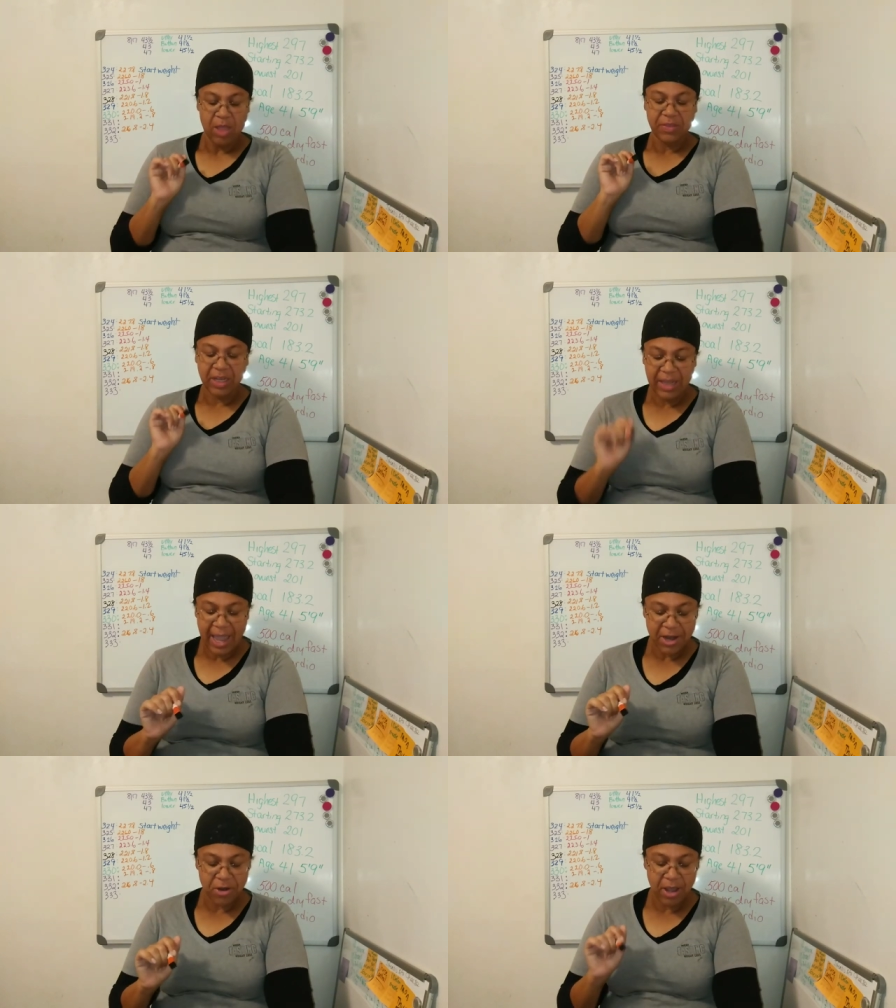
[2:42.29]
The
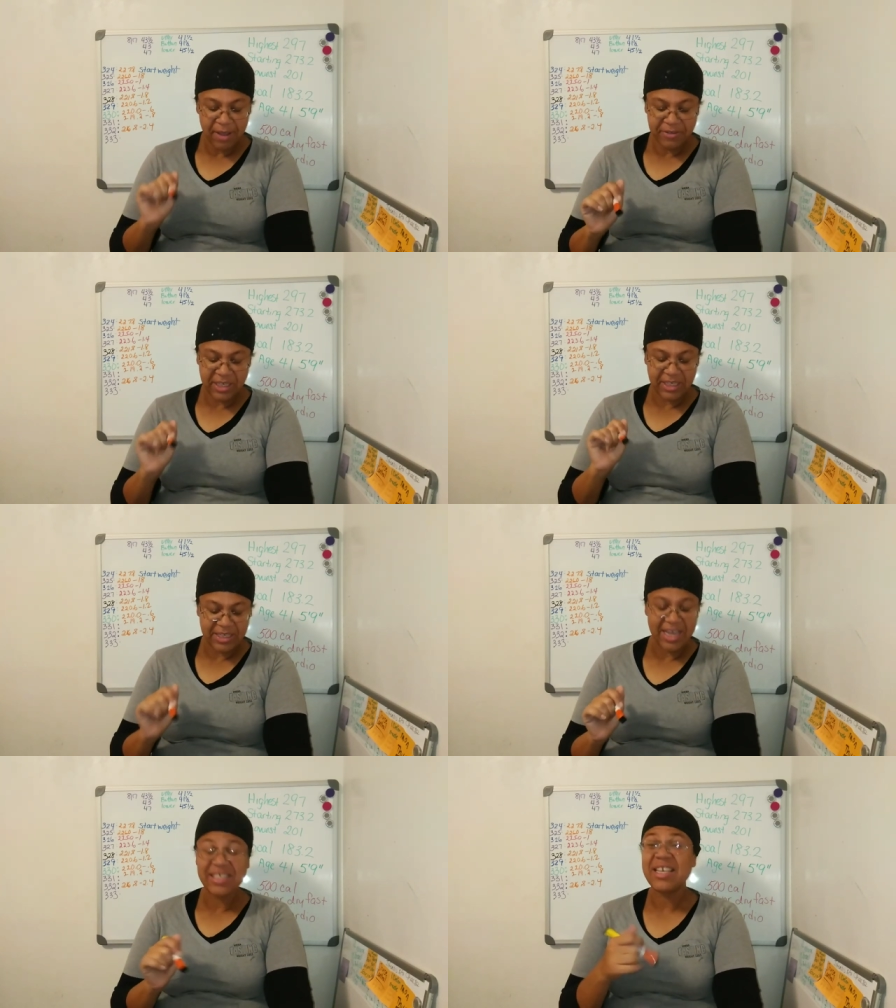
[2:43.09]
ladder of
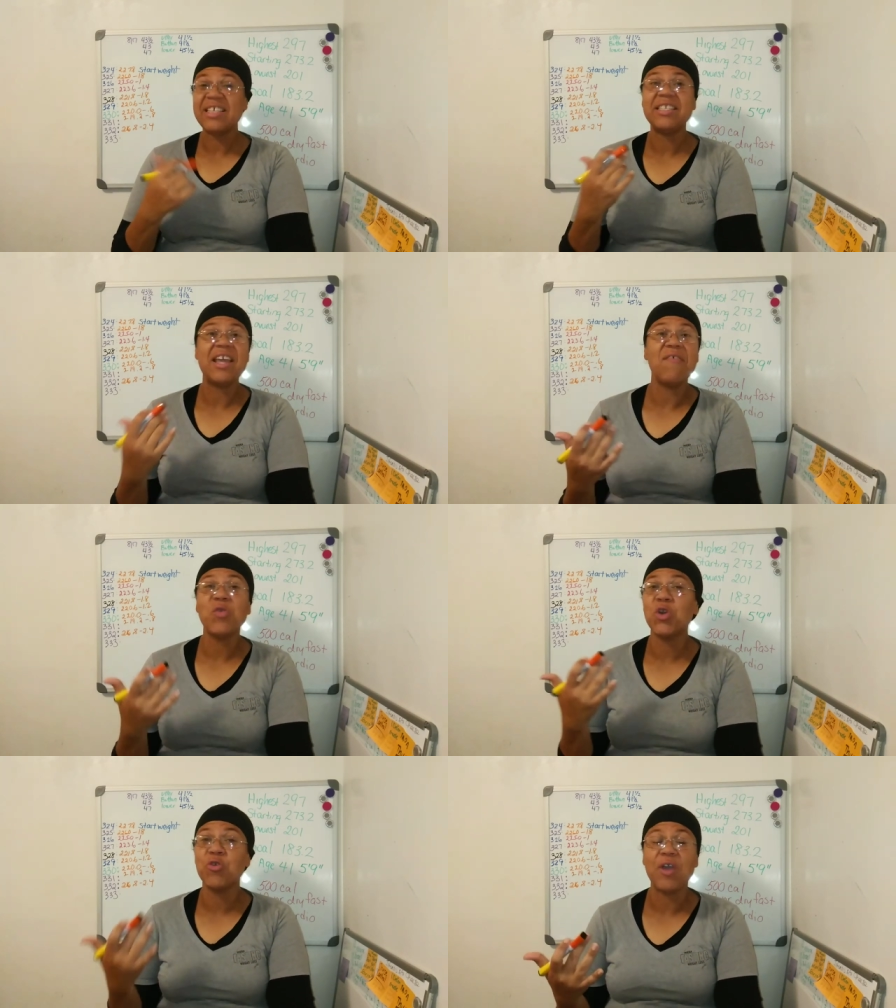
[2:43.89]
success is
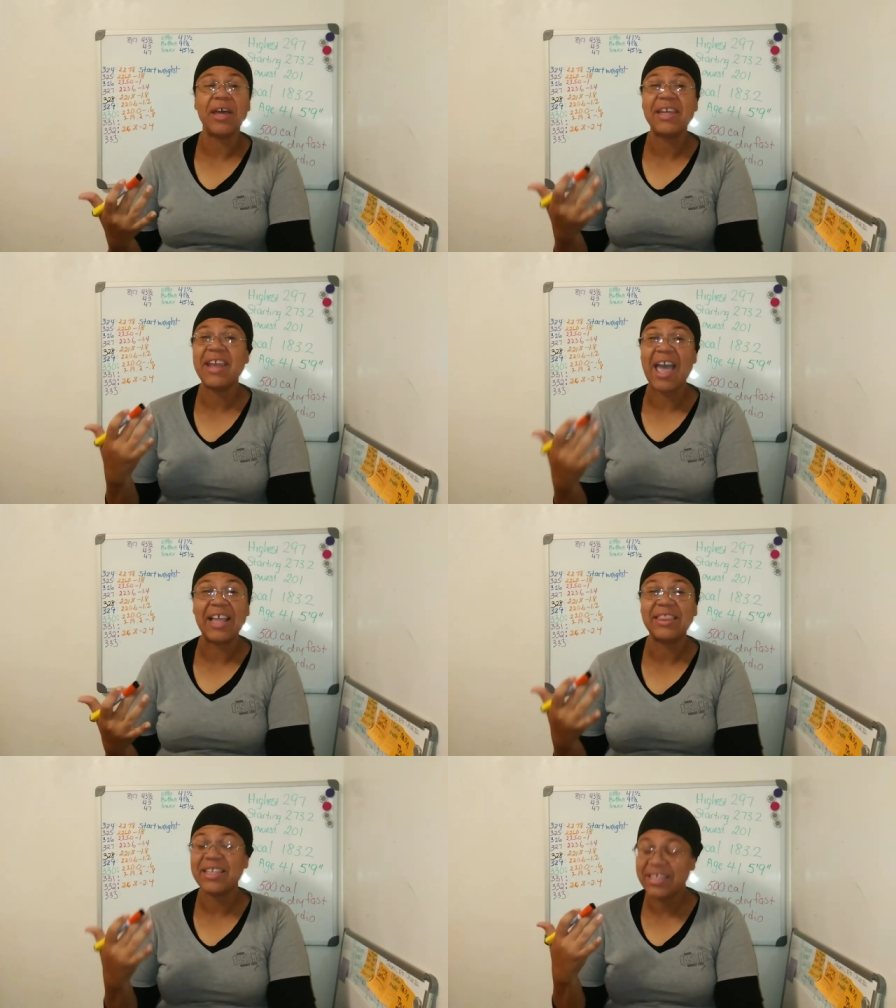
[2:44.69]
never crowded
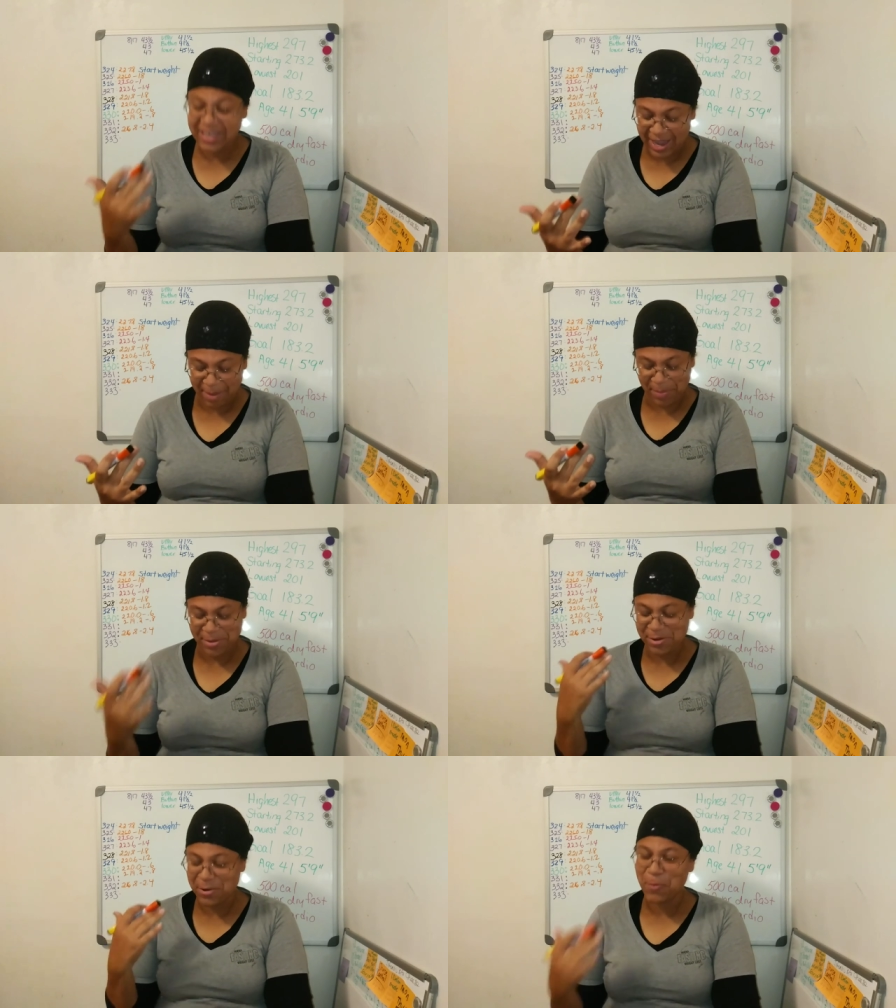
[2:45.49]
at the top.
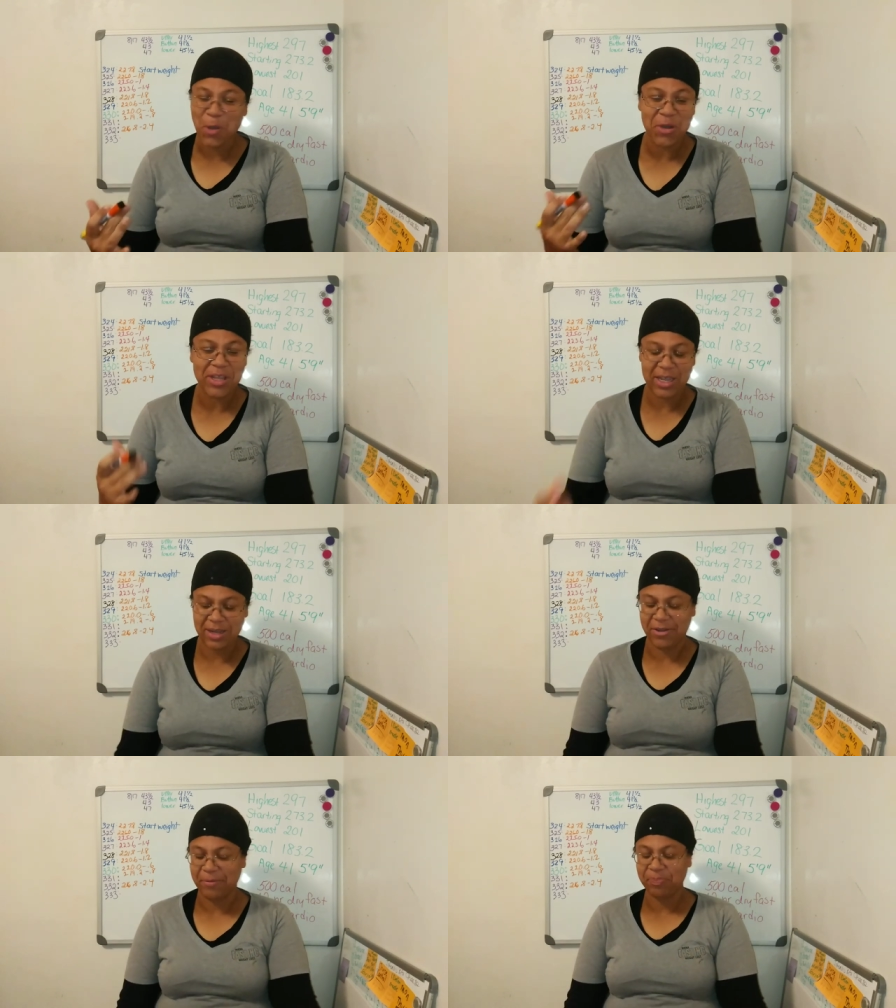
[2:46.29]
Napoleon
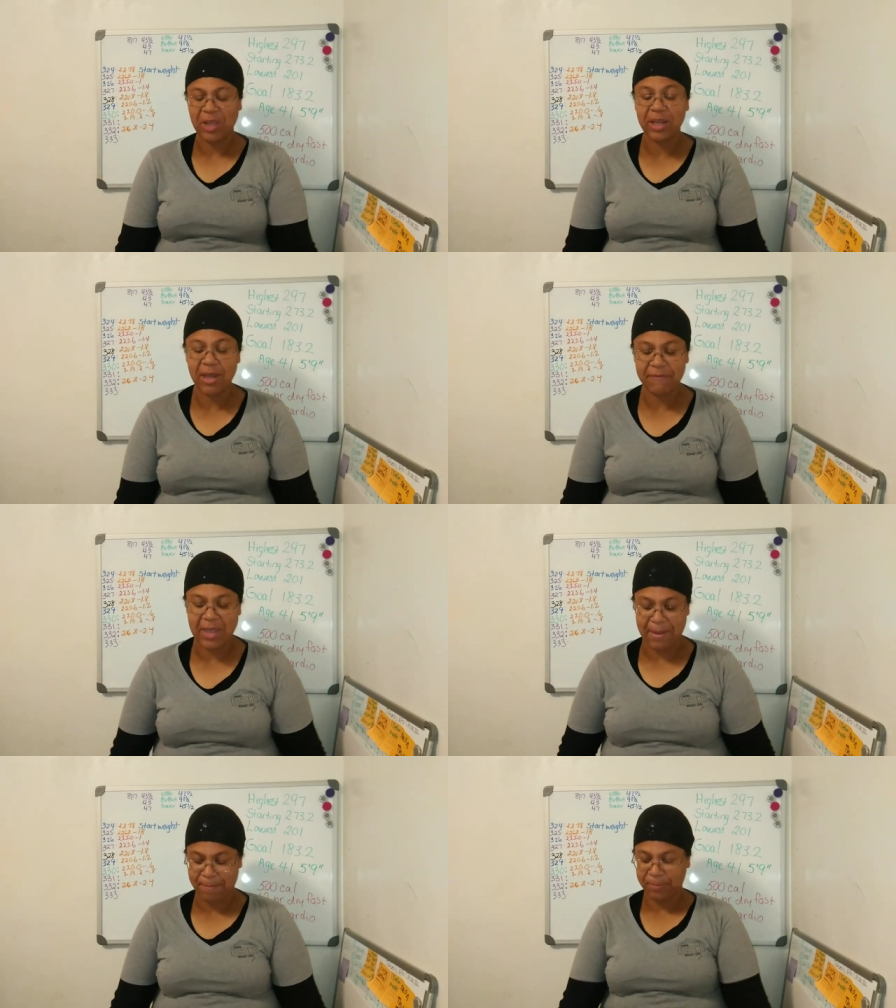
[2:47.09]
Hill. Love
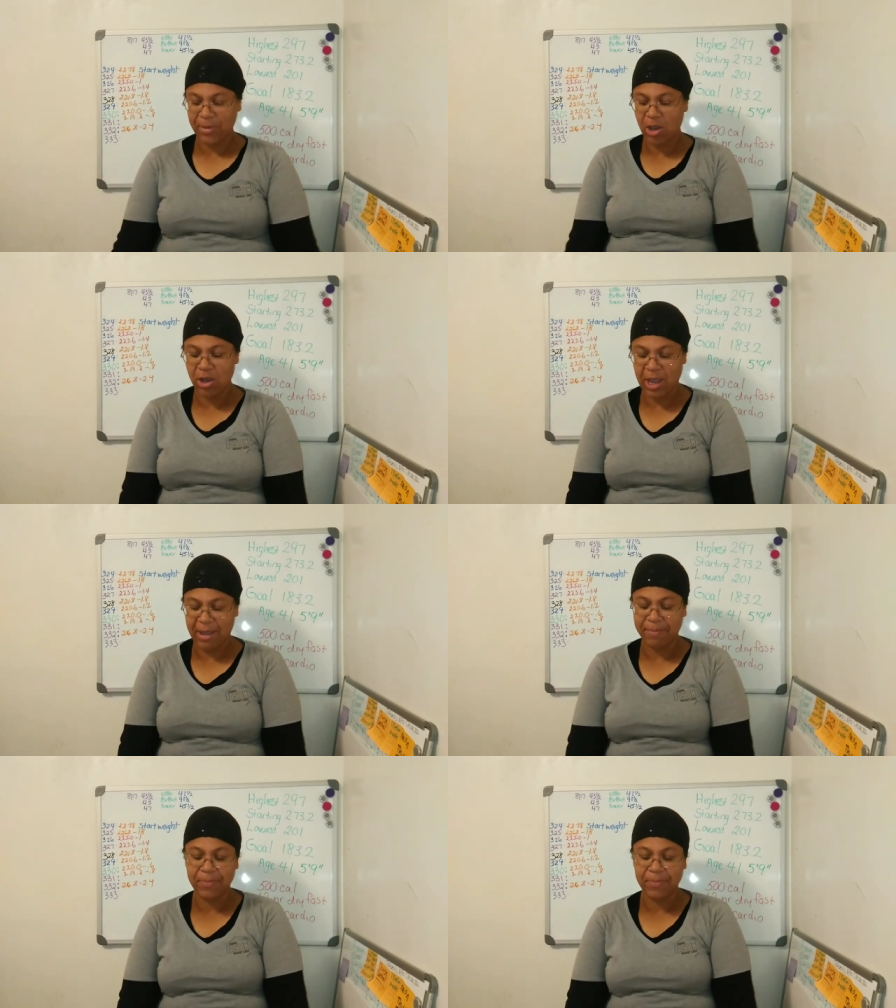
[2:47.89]
that. Okay.